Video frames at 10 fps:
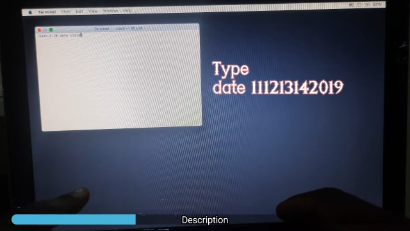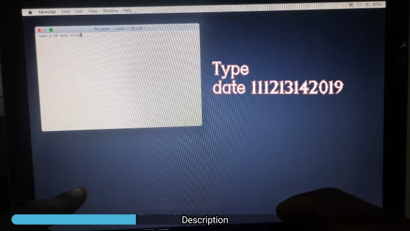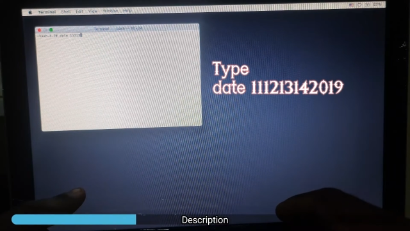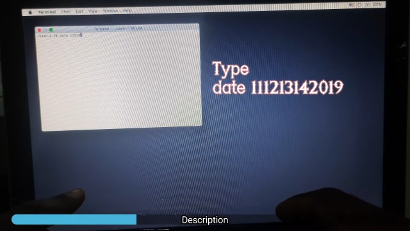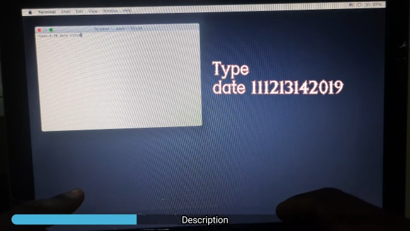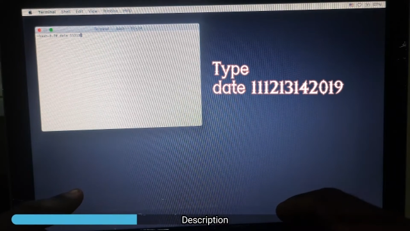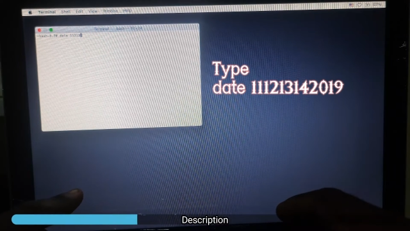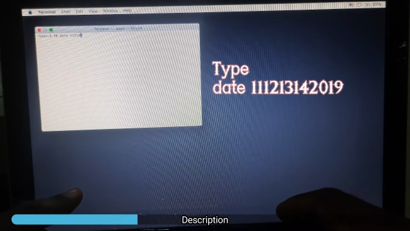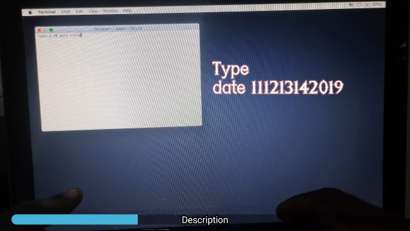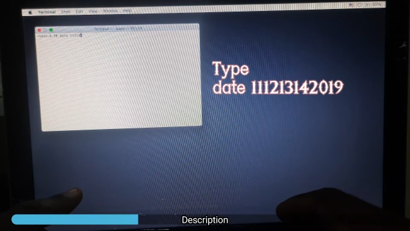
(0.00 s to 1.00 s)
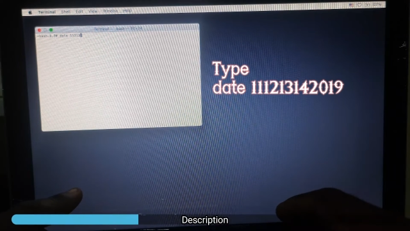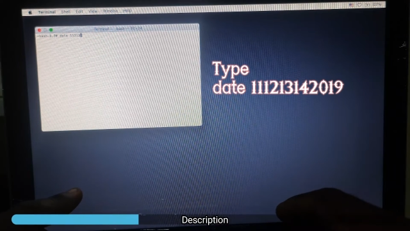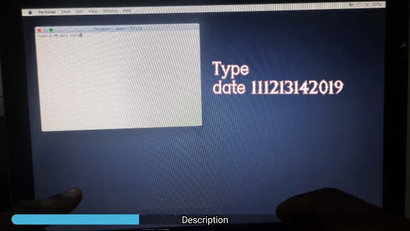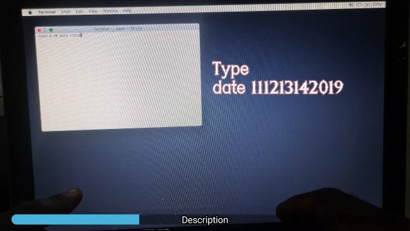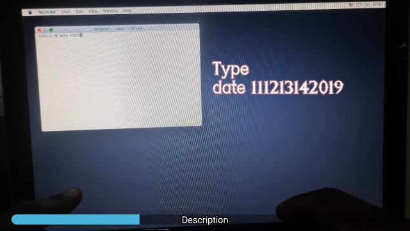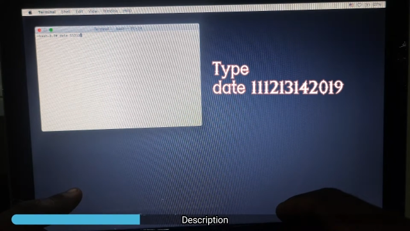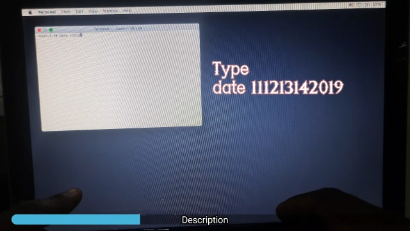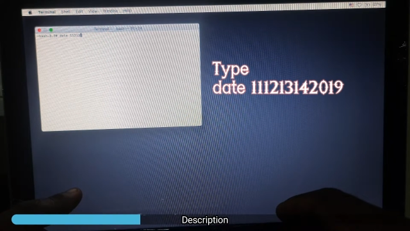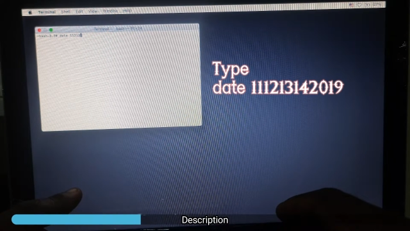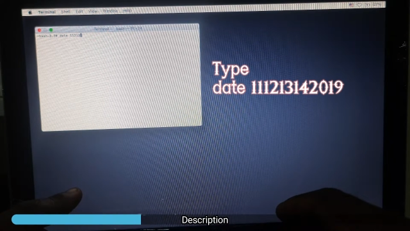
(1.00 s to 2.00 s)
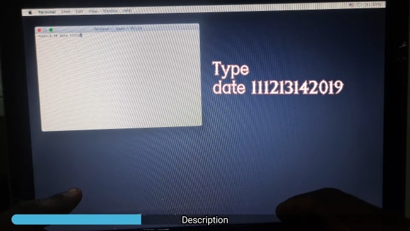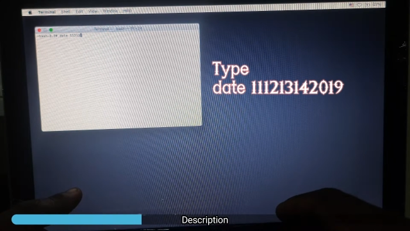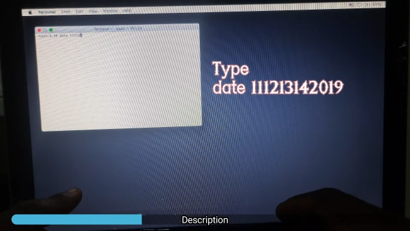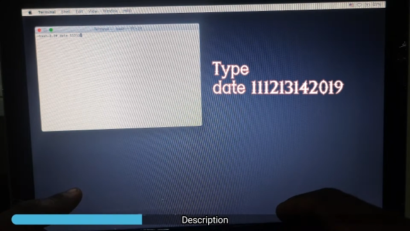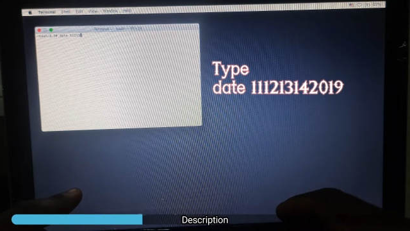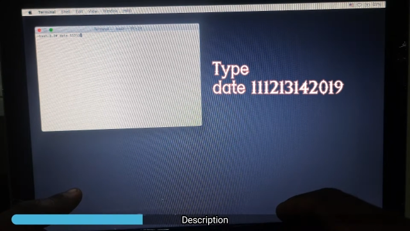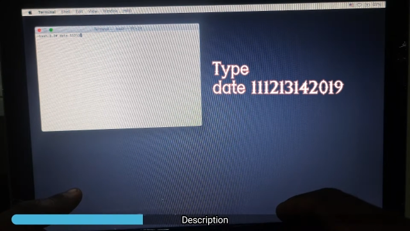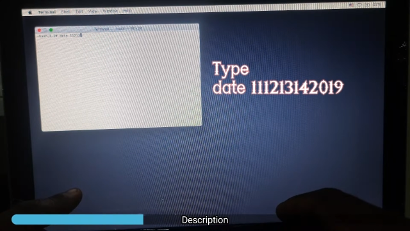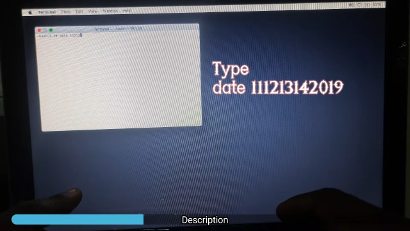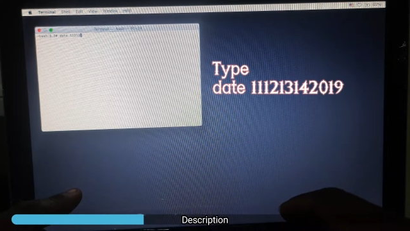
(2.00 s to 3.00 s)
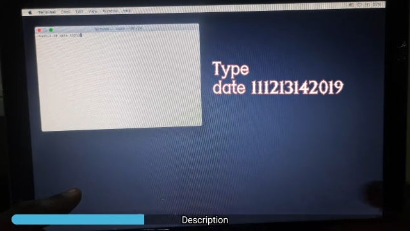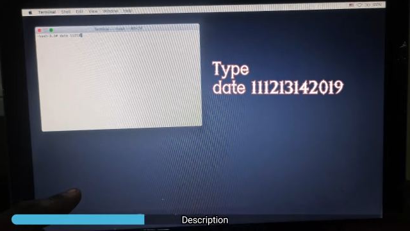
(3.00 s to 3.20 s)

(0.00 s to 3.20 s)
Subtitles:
No face is visible, so there are no lips to read.